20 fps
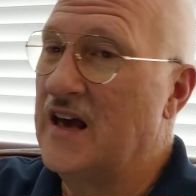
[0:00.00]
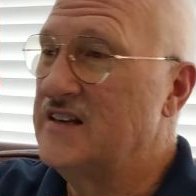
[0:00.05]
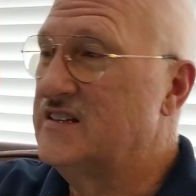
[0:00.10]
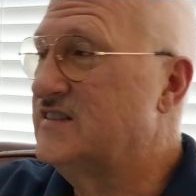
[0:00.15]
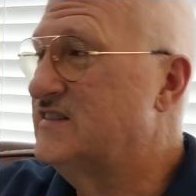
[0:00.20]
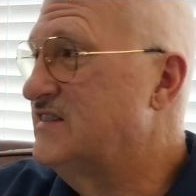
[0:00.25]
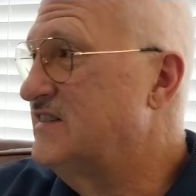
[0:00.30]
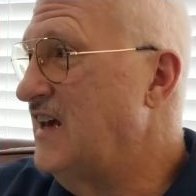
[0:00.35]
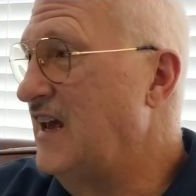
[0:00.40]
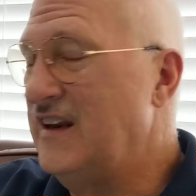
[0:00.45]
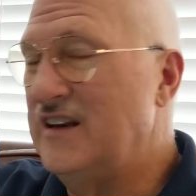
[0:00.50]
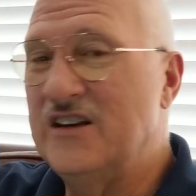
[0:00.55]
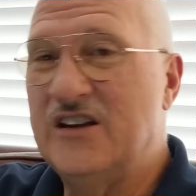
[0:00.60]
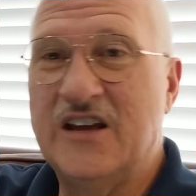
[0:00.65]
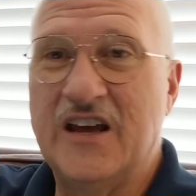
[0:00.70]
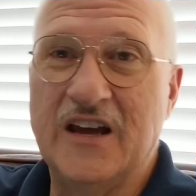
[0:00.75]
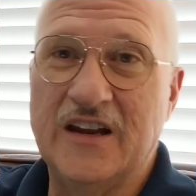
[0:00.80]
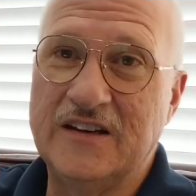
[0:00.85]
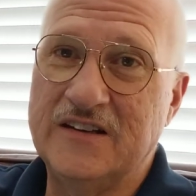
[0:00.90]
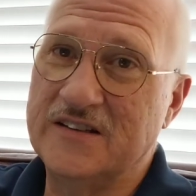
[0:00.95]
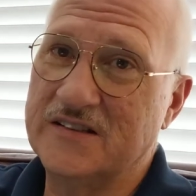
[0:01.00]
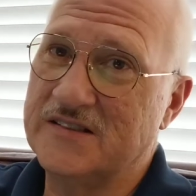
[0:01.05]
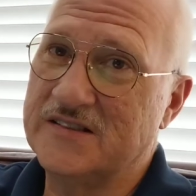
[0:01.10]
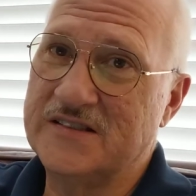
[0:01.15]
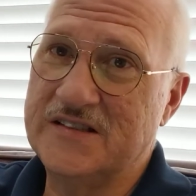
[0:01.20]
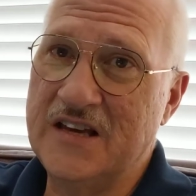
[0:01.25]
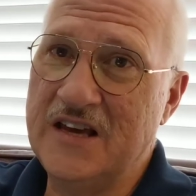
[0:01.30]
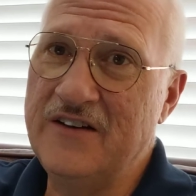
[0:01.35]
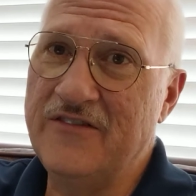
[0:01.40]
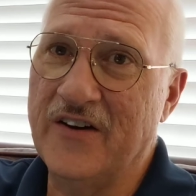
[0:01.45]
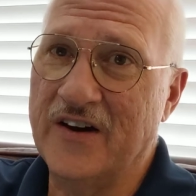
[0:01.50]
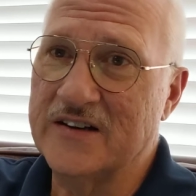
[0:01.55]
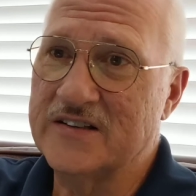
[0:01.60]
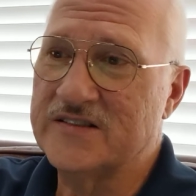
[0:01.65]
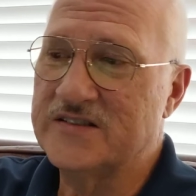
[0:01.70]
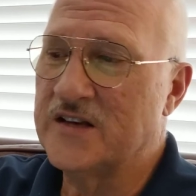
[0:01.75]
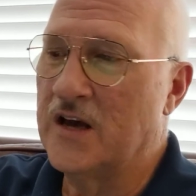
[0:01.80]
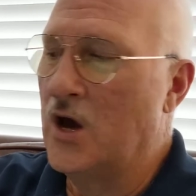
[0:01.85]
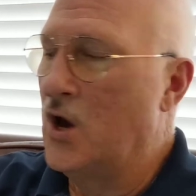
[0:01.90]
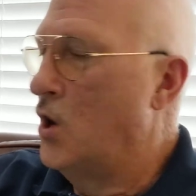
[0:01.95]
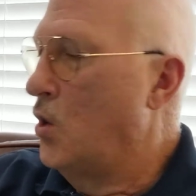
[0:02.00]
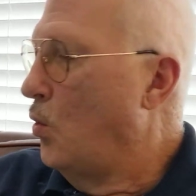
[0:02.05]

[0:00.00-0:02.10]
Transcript: Satan can deceive us.